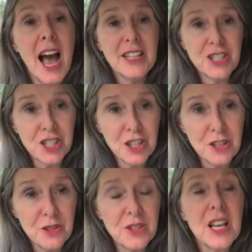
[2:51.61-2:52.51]
I
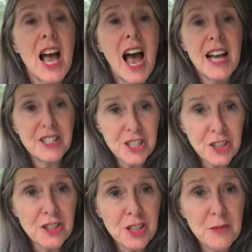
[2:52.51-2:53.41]
choose, I
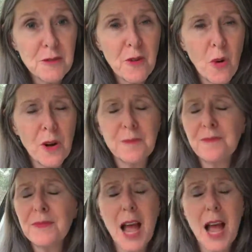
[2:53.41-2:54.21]
choose to move forward.